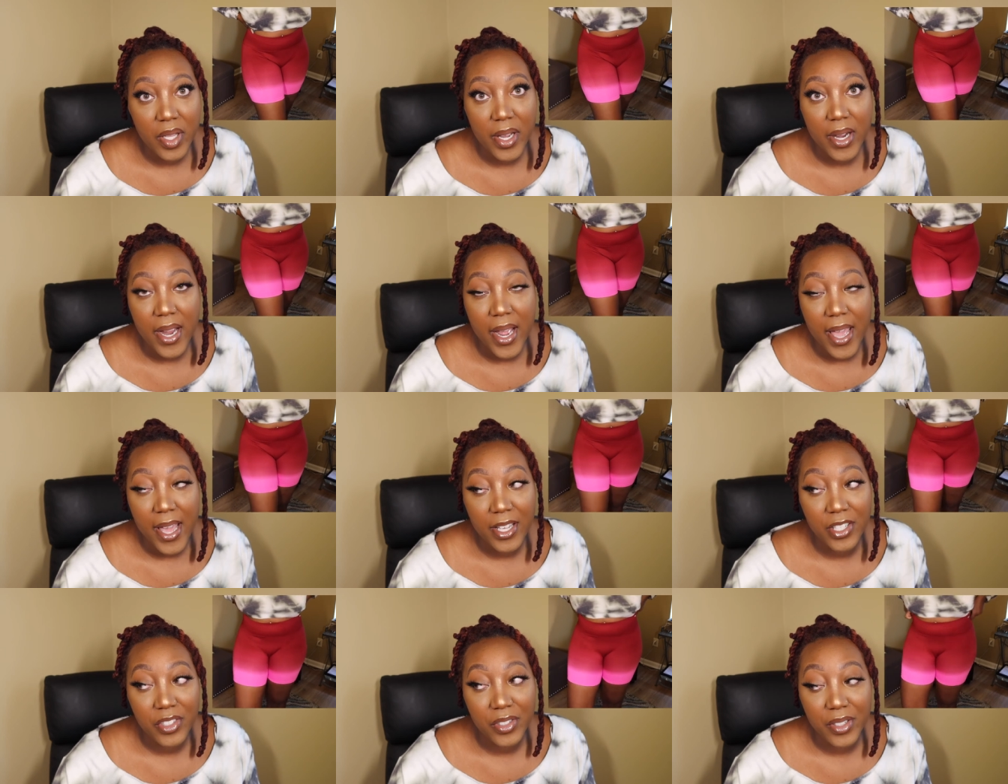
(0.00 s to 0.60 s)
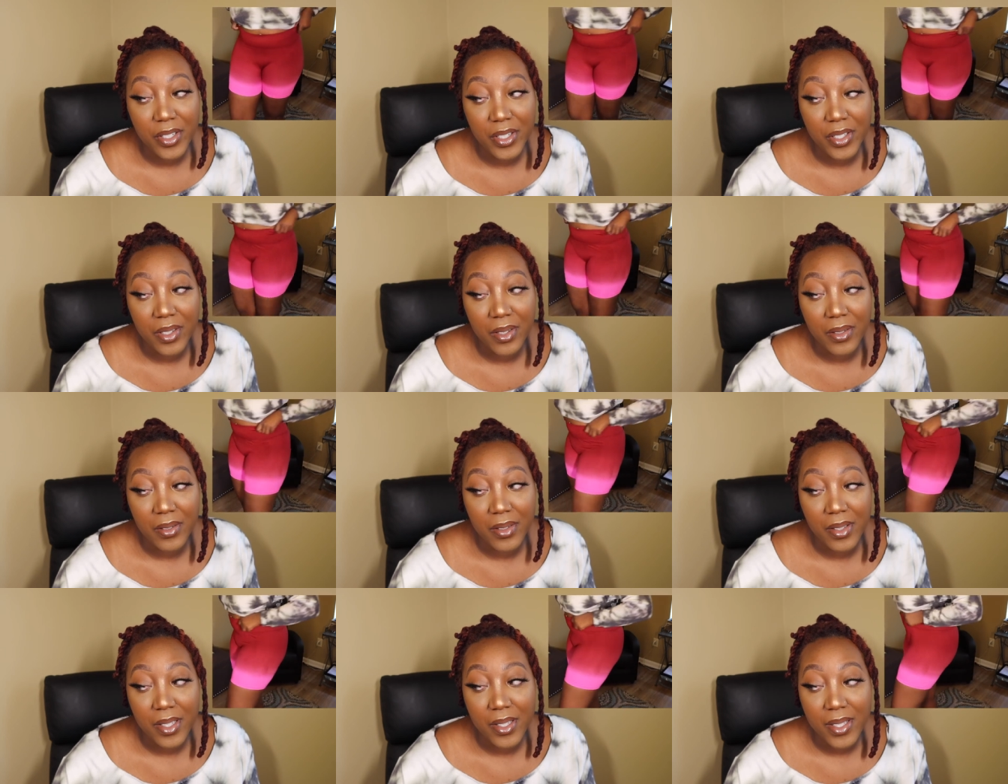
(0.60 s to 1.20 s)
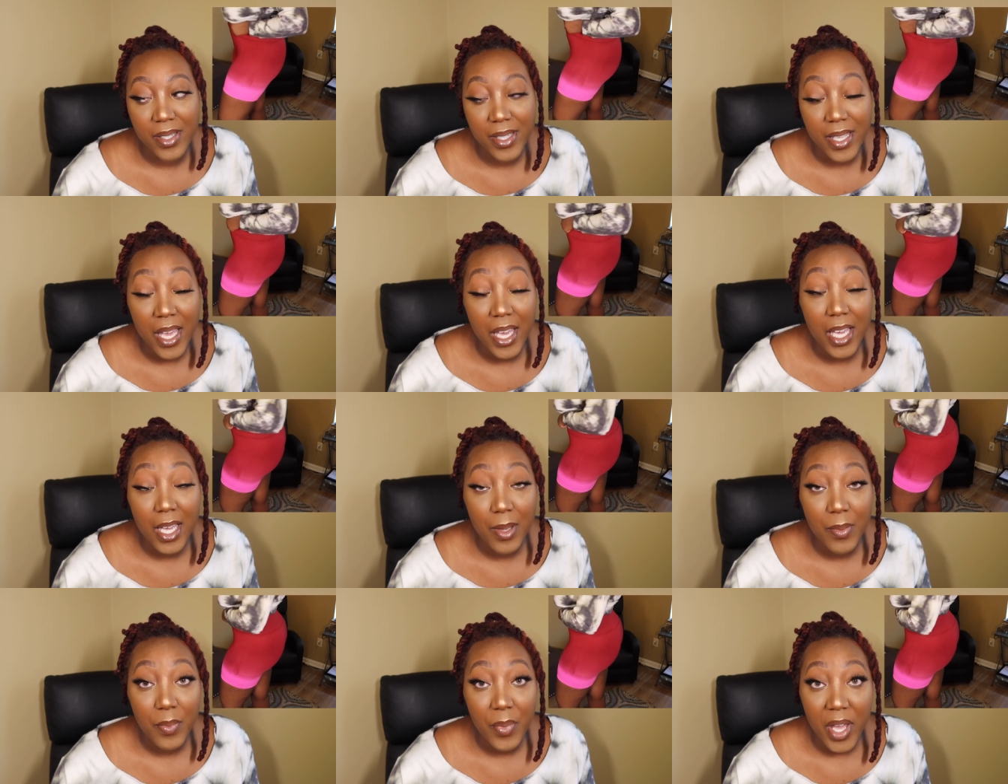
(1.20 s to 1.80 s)
They're actually the
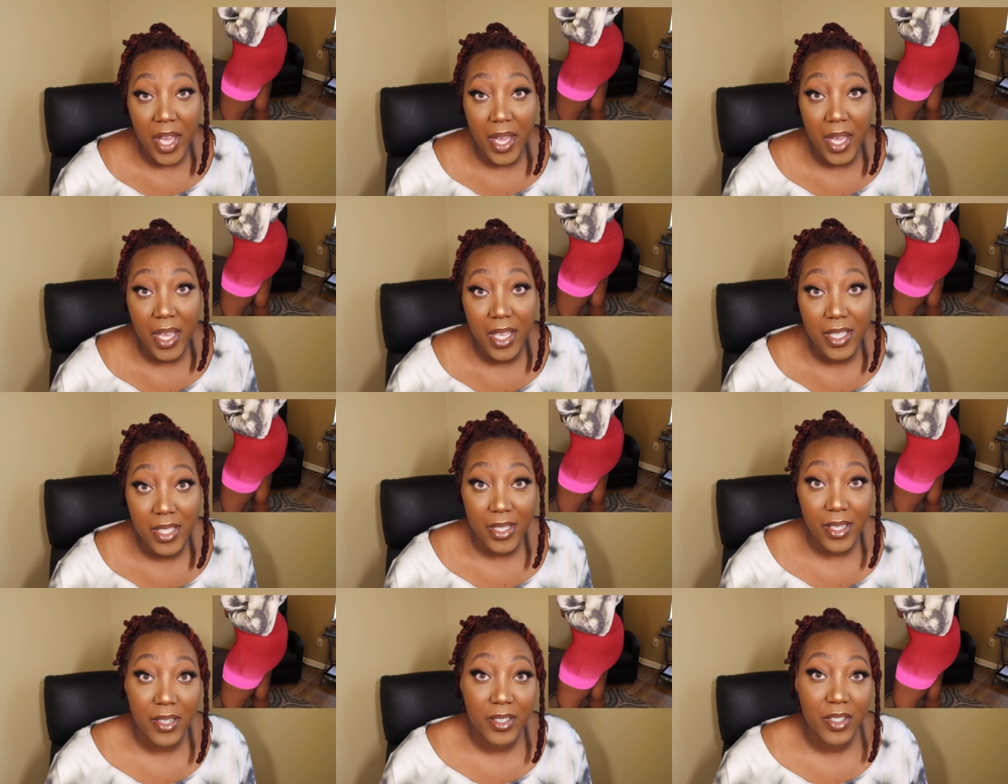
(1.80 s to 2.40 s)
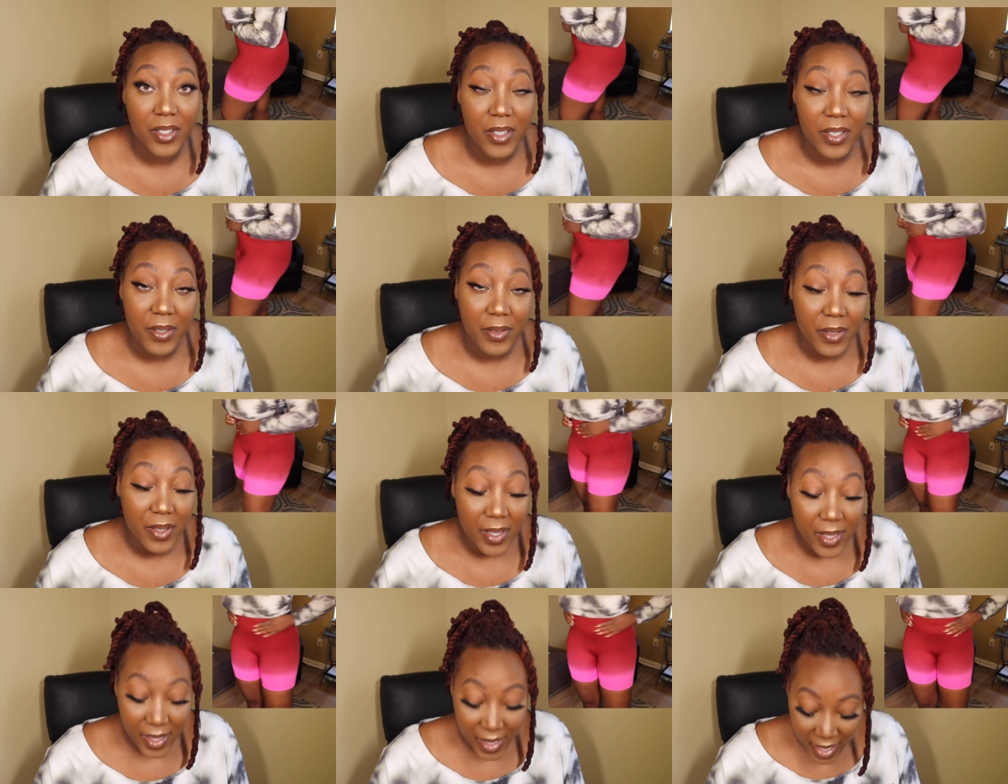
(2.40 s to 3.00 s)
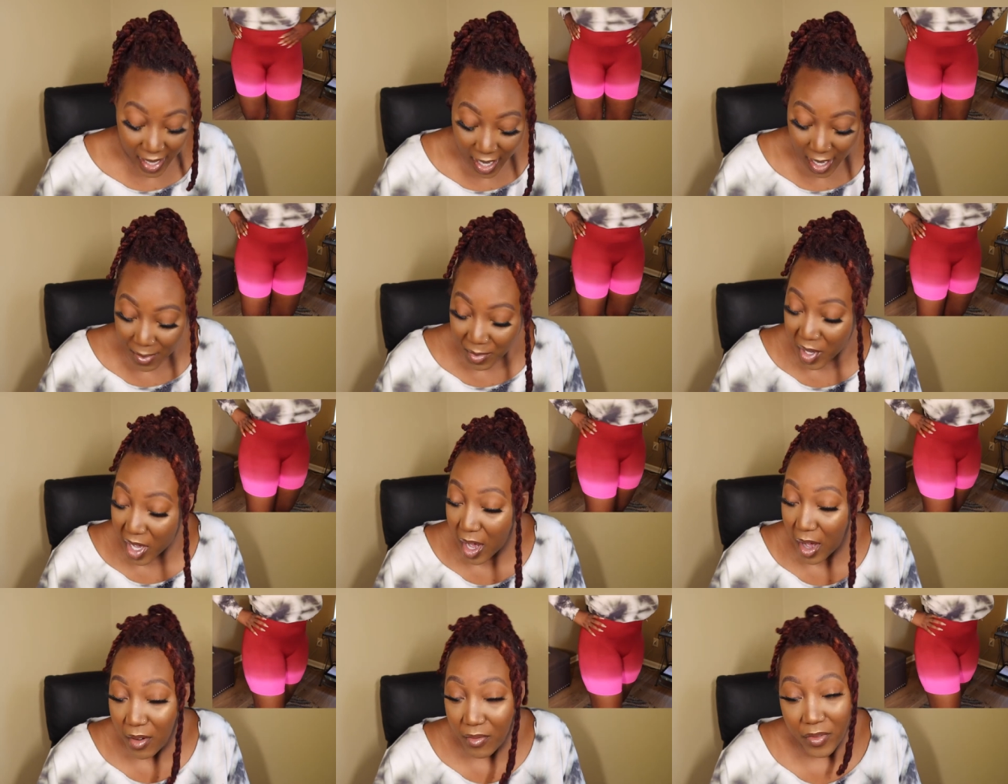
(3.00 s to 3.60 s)
same pants. They're same
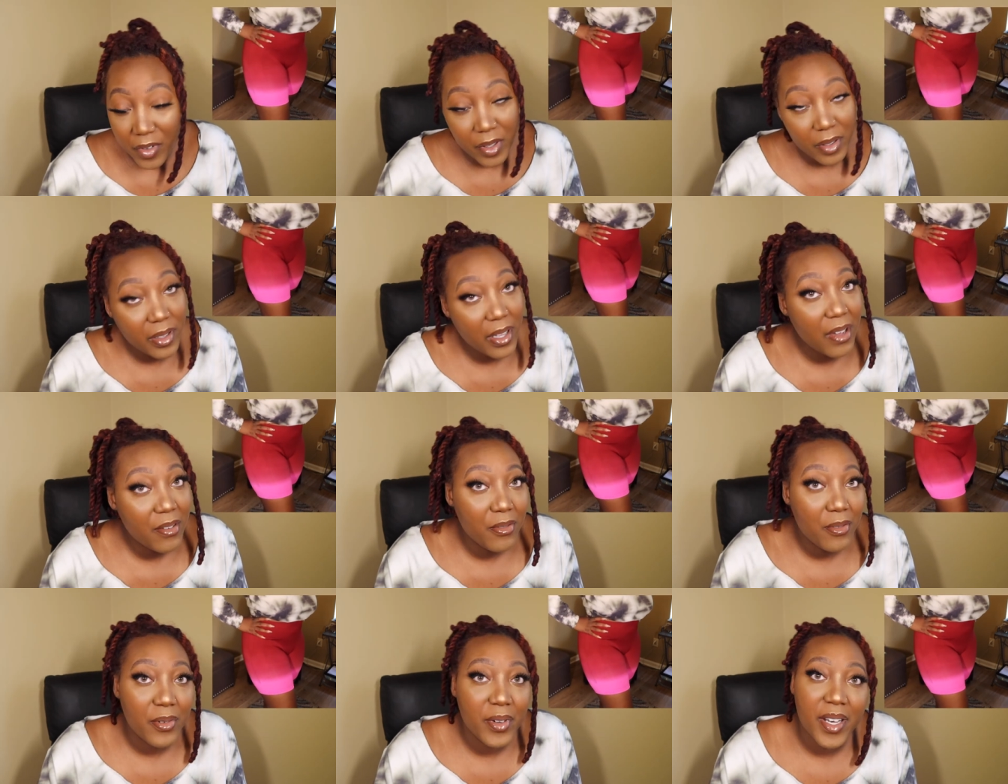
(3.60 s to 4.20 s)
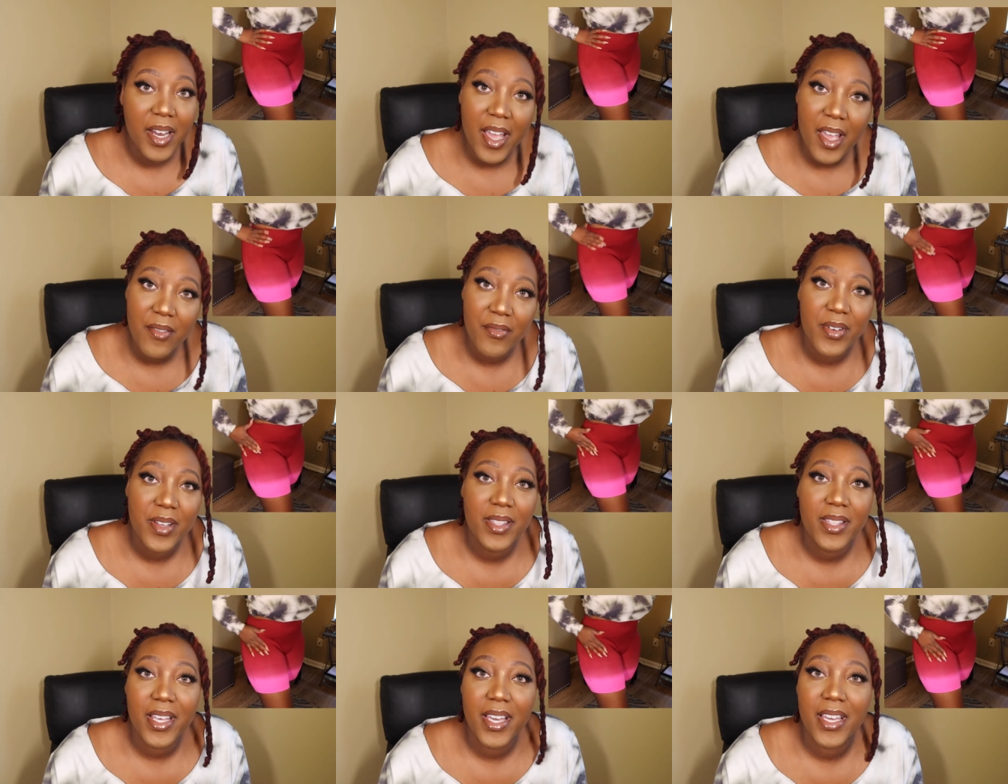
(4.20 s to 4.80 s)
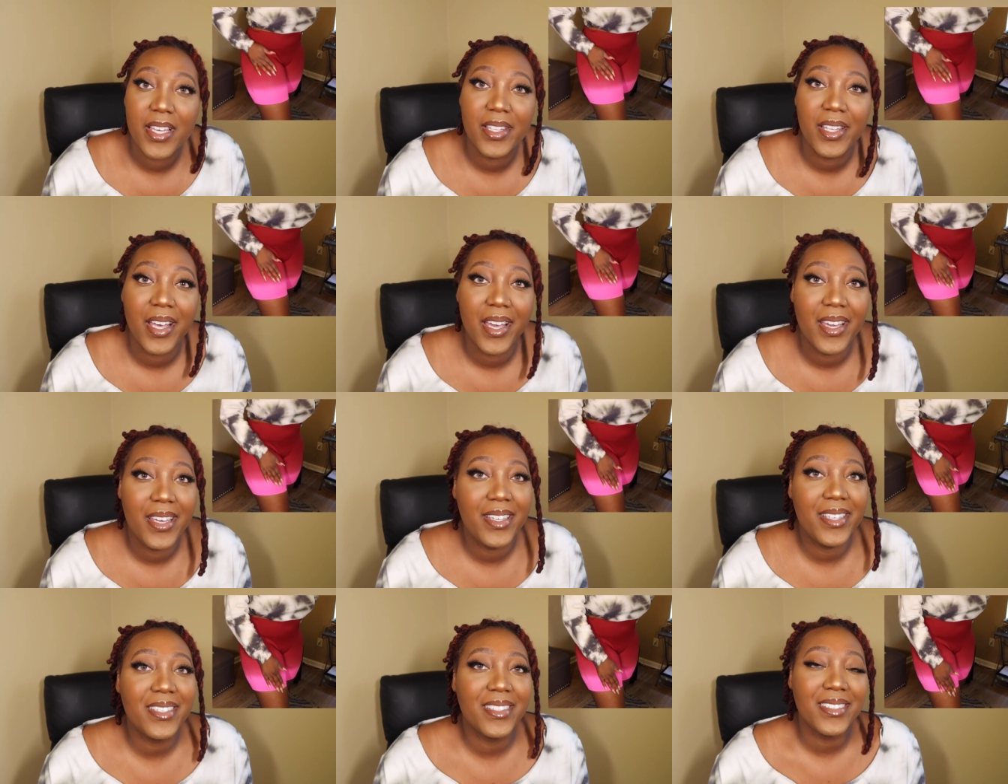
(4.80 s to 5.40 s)
comfort level and everything.
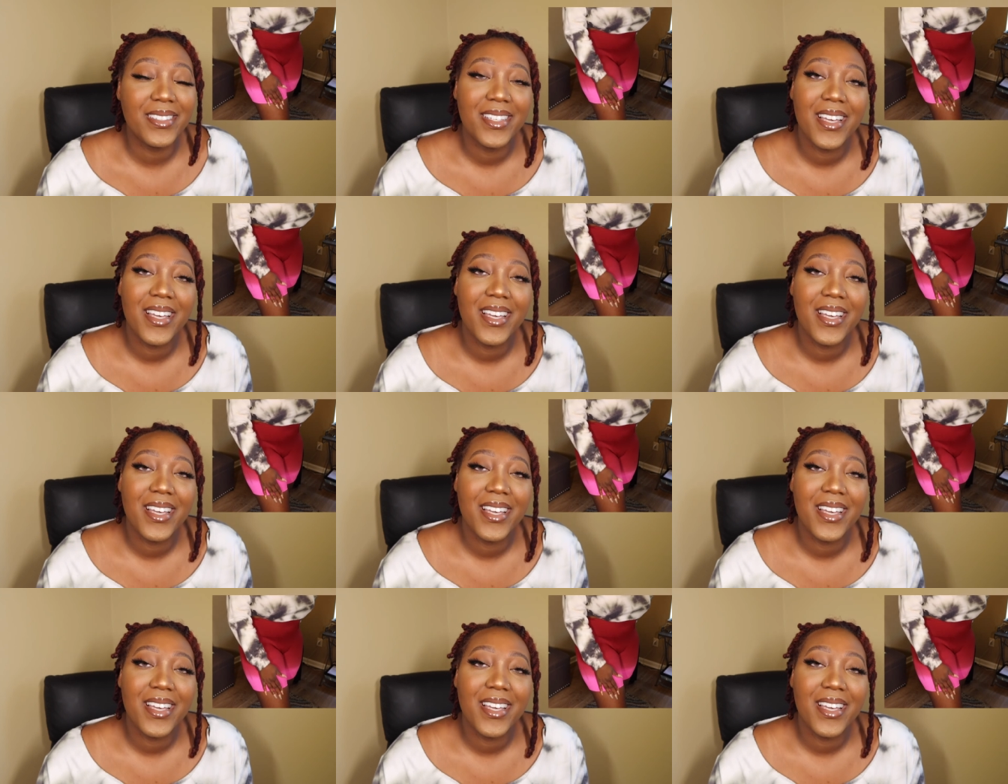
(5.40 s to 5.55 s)
Like,